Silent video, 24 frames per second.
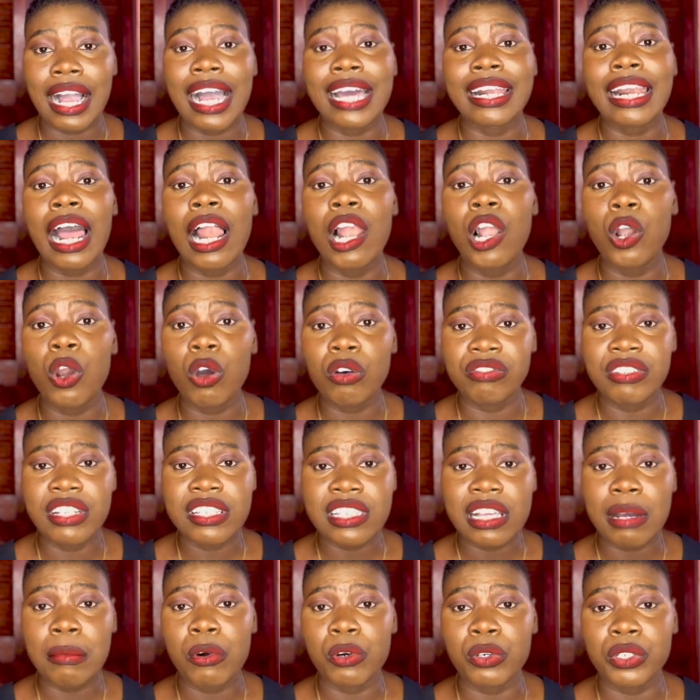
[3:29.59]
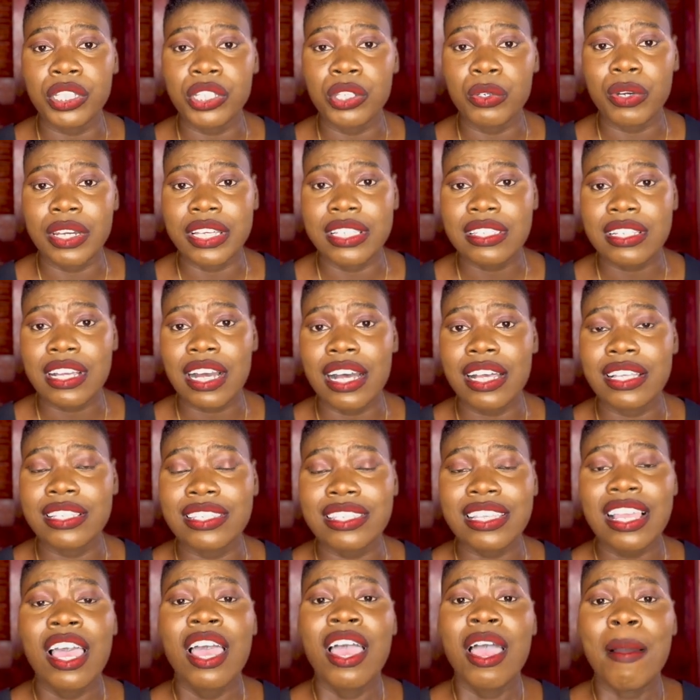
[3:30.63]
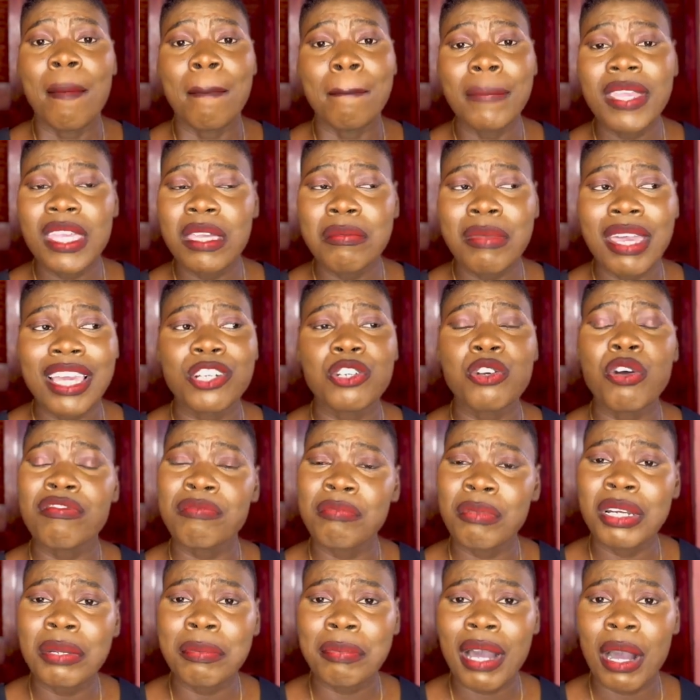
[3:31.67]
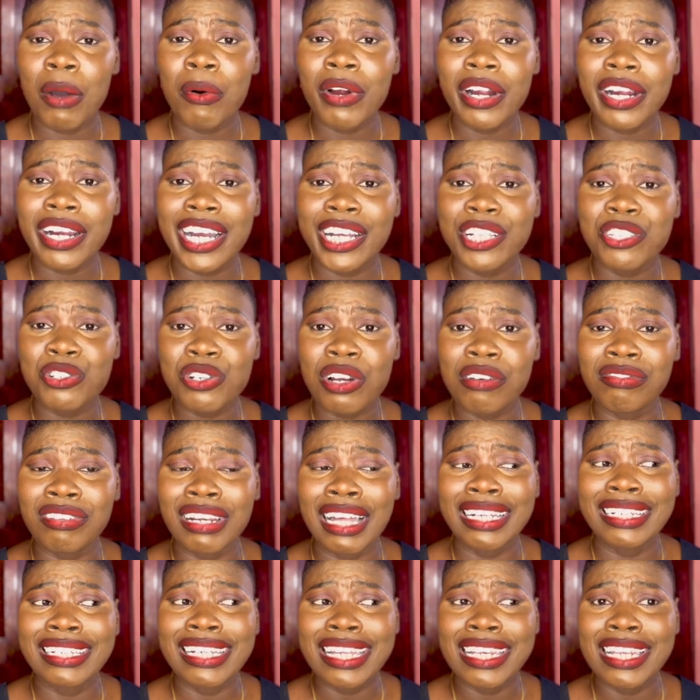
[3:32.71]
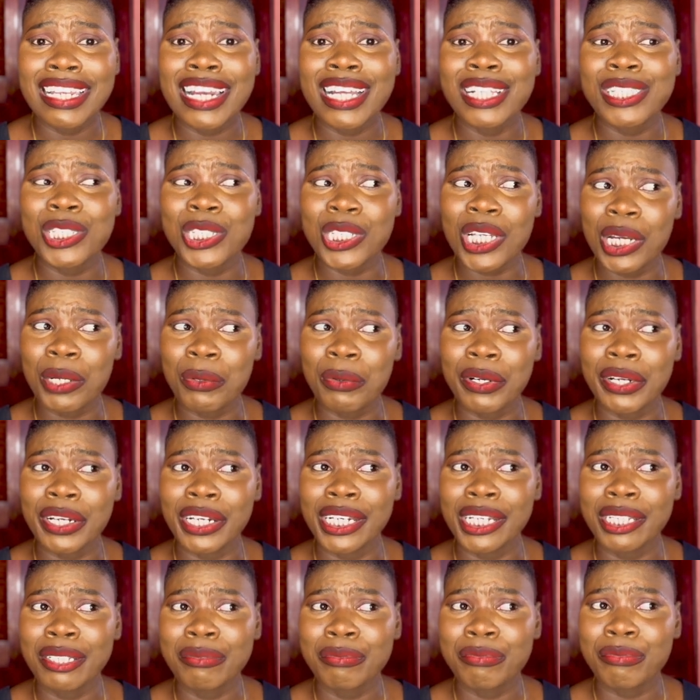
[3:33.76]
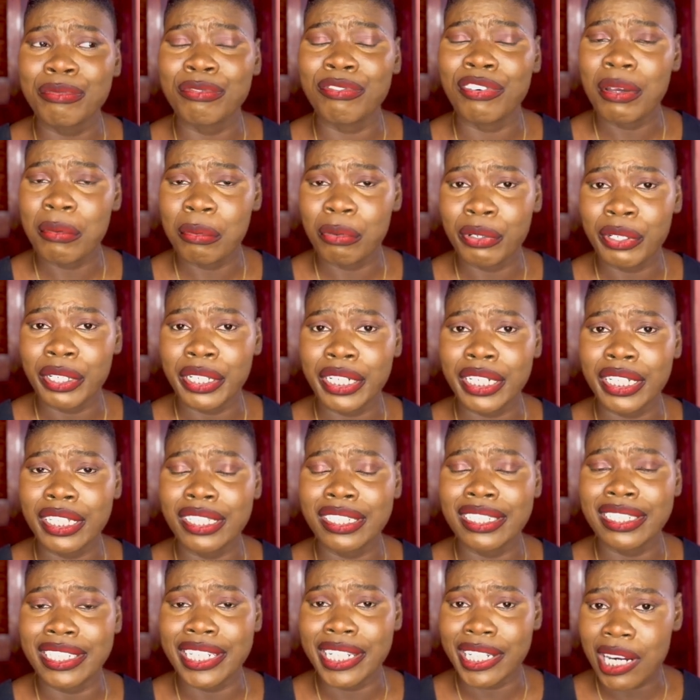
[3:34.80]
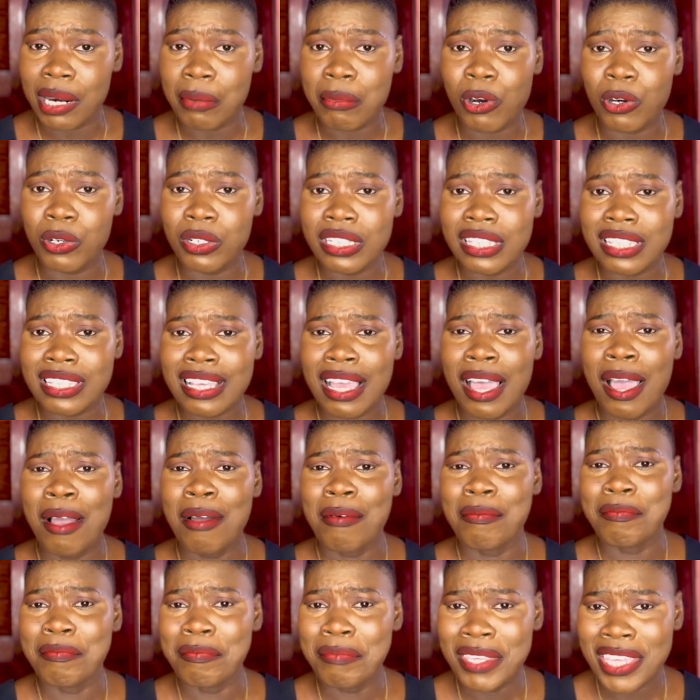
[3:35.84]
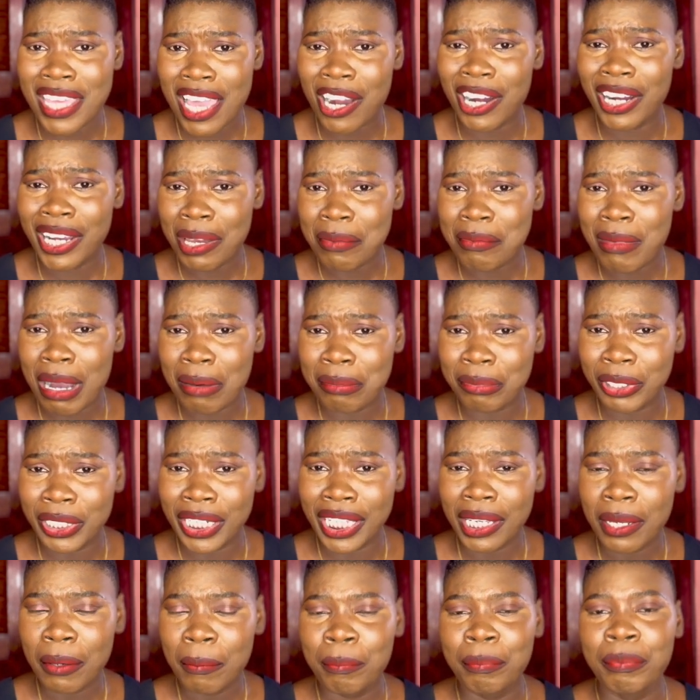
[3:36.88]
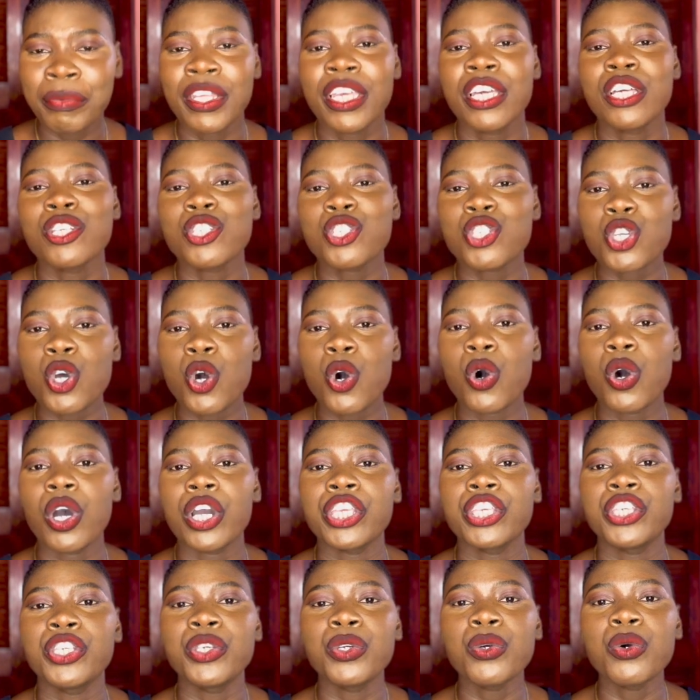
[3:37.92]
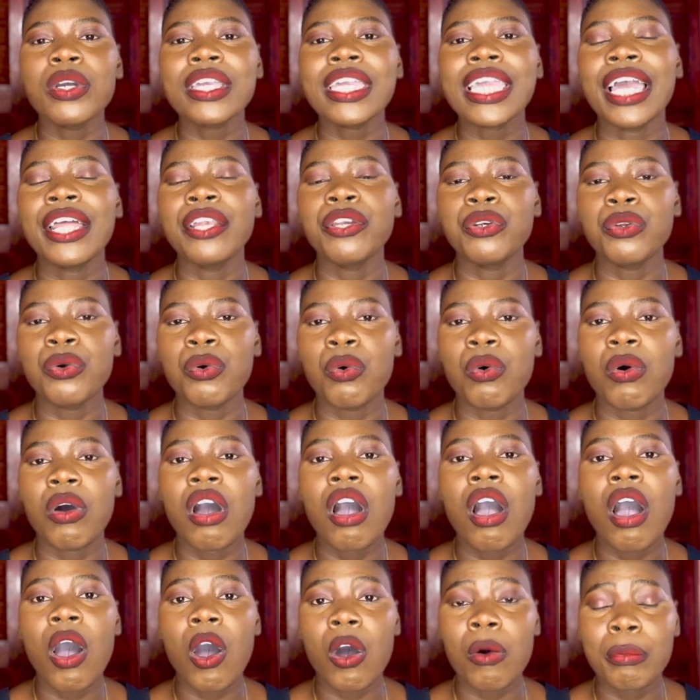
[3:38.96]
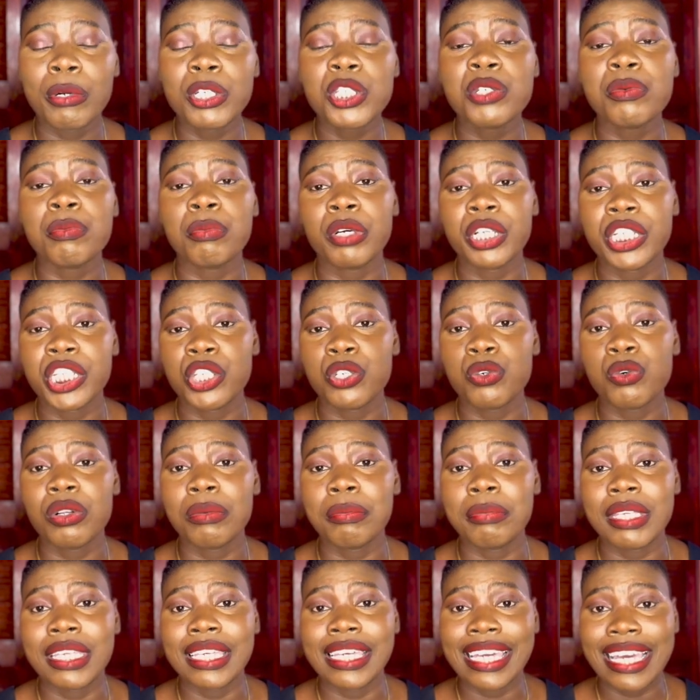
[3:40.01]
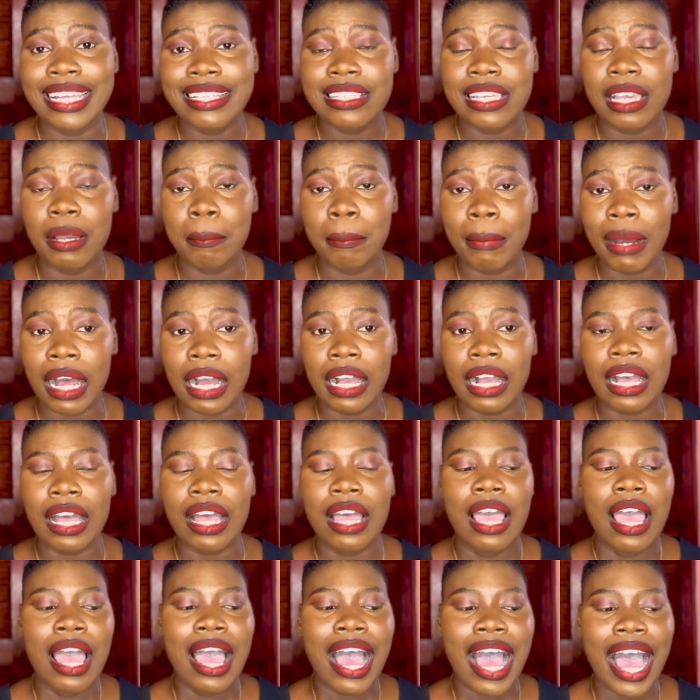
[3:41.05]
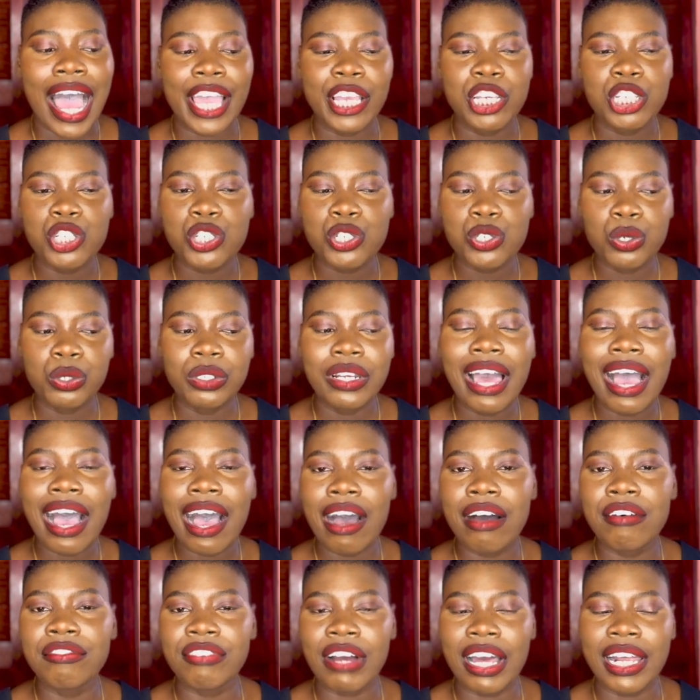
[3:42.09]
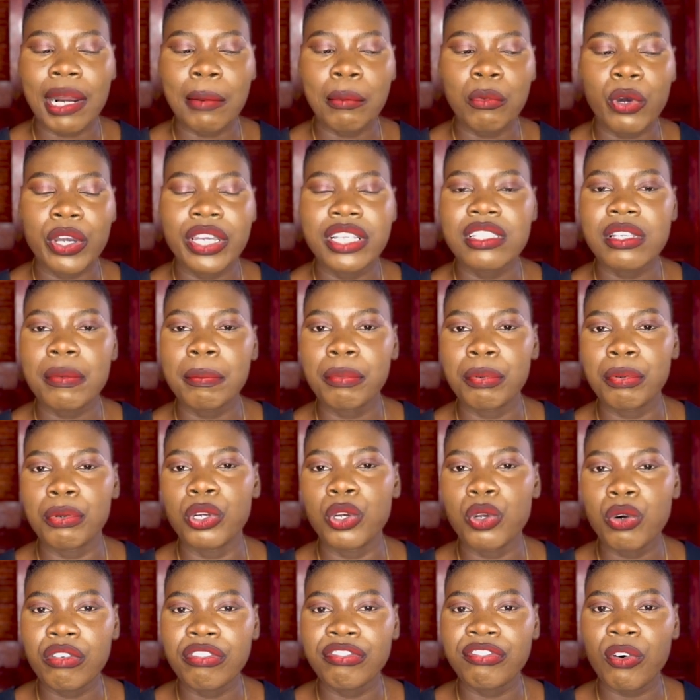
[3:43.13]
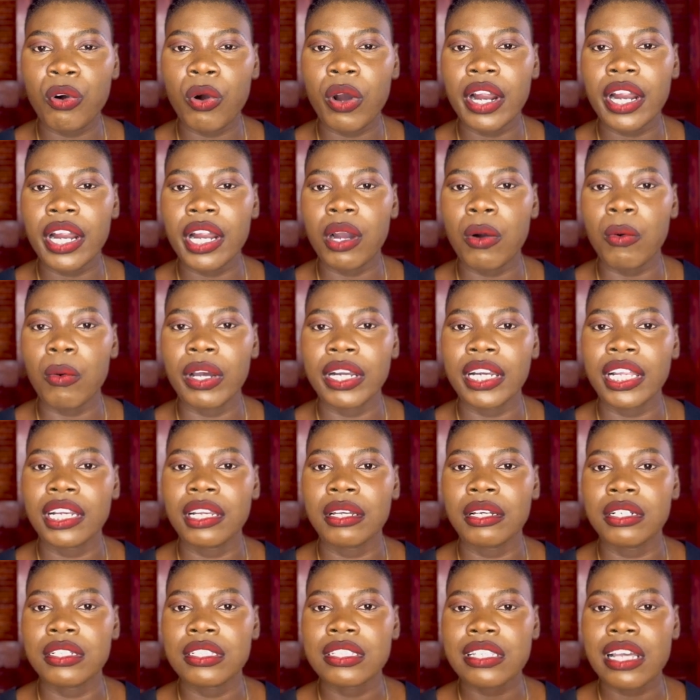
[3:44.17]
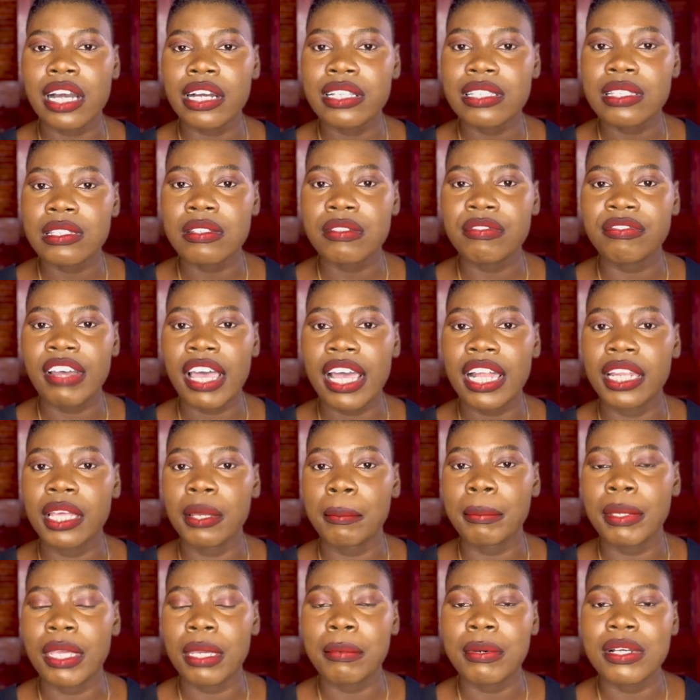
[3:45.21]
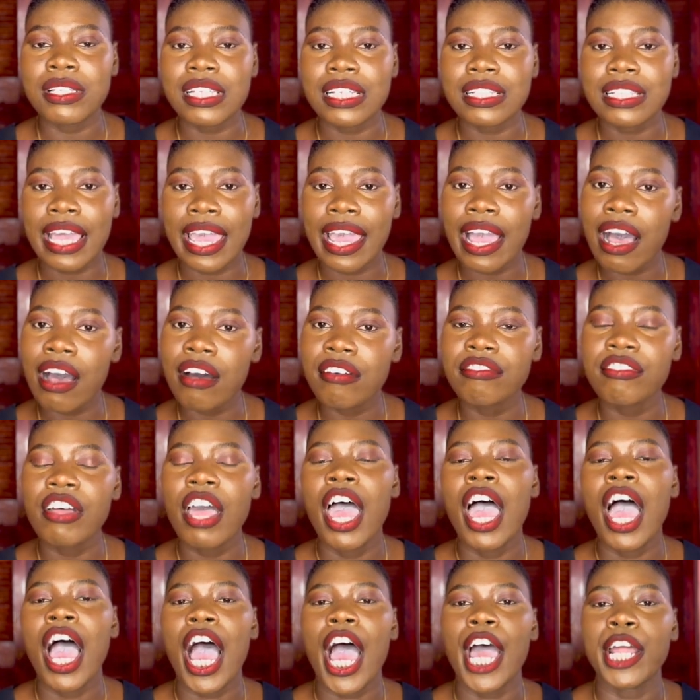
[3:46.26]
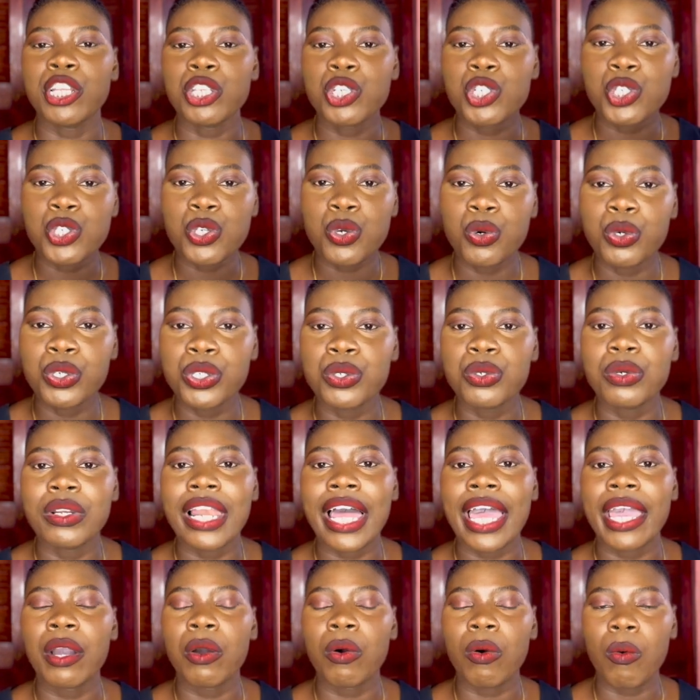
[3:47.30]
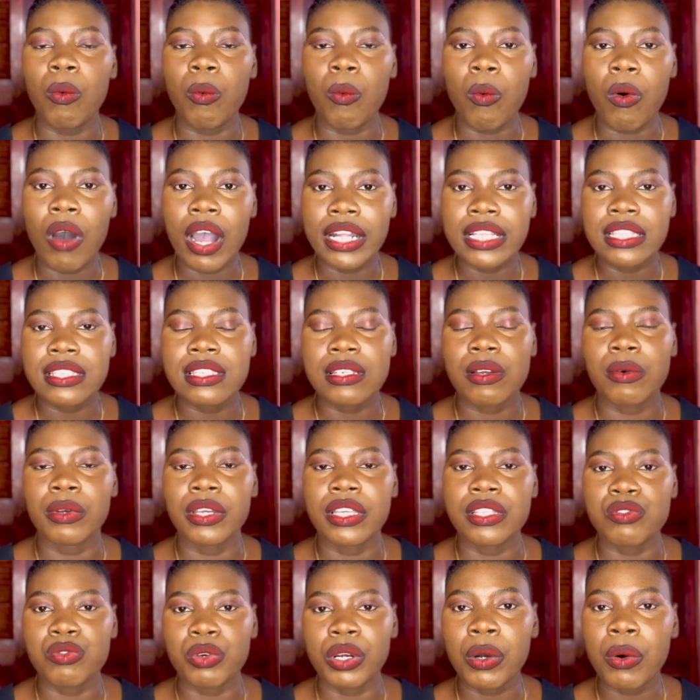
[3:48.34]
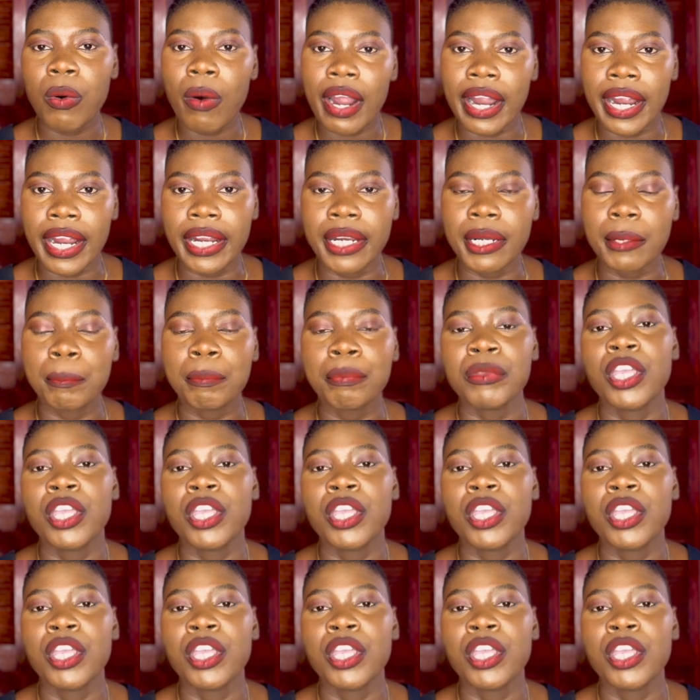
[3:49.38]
And I love this about the US, because me make enough money for work and travel, and then in a January, February, thereabouts, me I go get back money. So you can know how much money you will be getting back. I should have, and I'm going to look for one of the tax filing papers that I have and show you like what is required.